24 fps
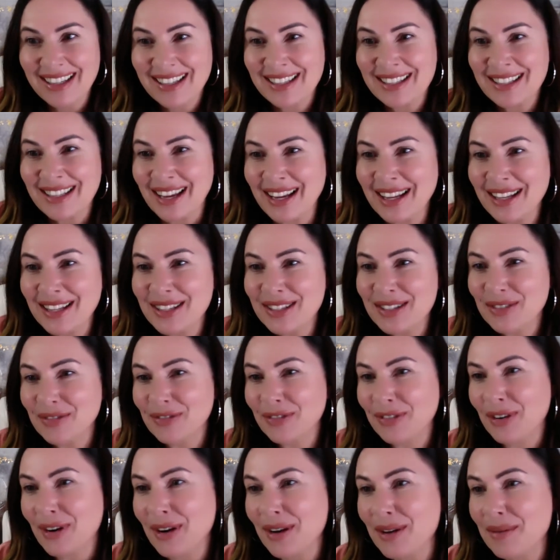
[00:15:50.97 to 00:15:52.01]
Signs
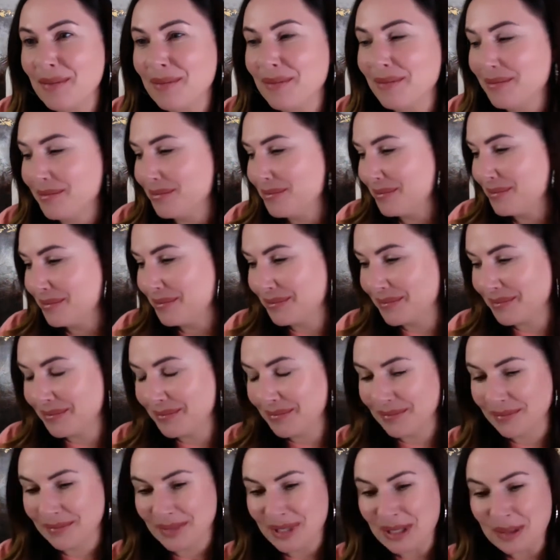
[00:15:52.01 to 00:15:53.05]
from
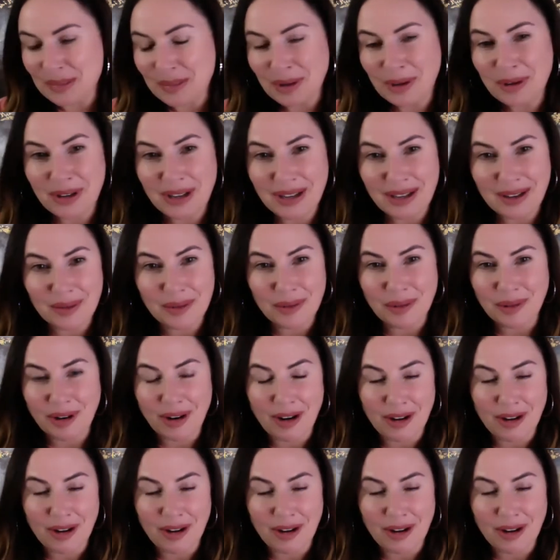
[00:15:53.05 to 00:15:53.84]
spirit.